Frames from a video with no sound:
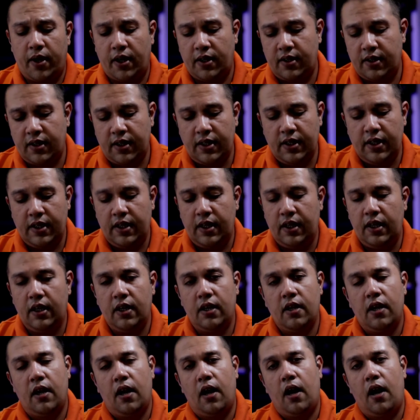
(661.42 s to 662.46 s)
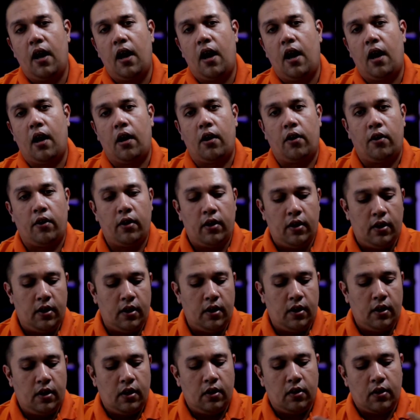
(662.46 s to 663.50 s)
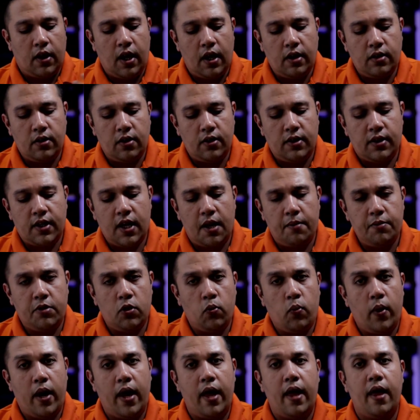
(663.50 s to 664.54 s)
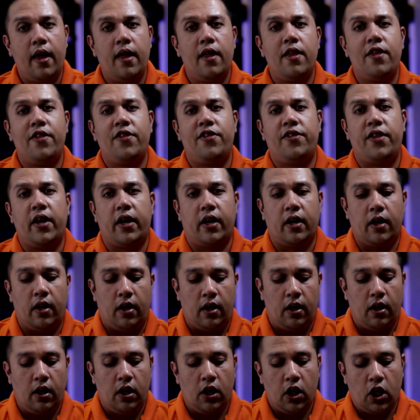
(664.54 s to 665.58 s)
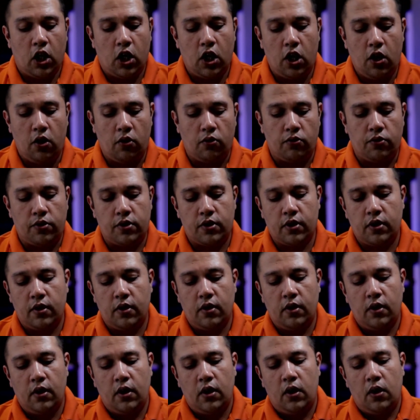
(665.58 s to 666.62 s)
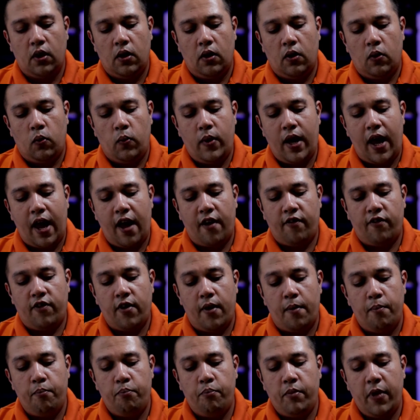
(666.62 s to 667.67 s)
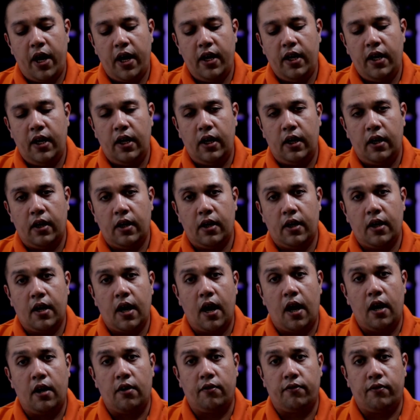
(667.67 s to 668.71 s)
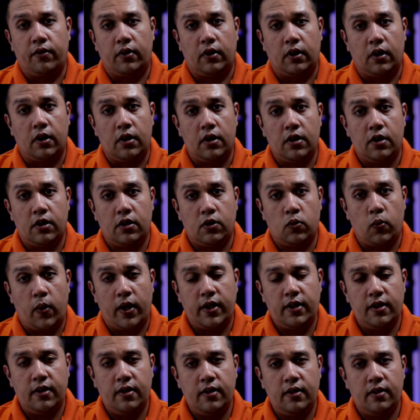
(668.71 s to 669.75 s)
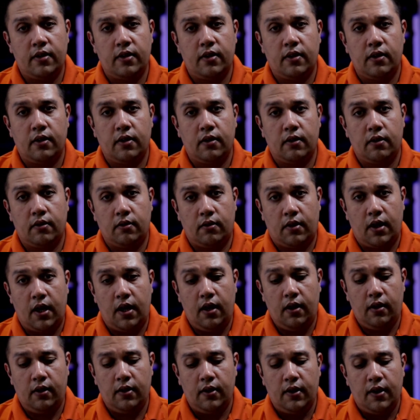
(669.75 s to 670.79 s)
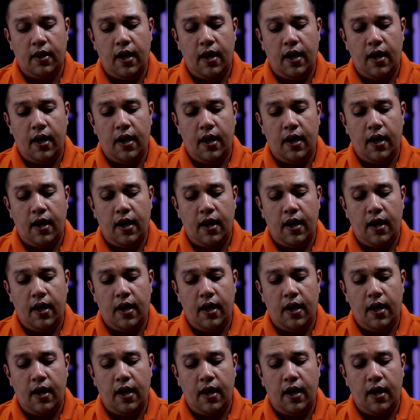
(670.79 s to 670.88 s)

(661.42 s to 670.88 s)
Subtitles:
plus ER. Okay, so it's time to wear thicker clothes. We have many colorful sweaters, okay,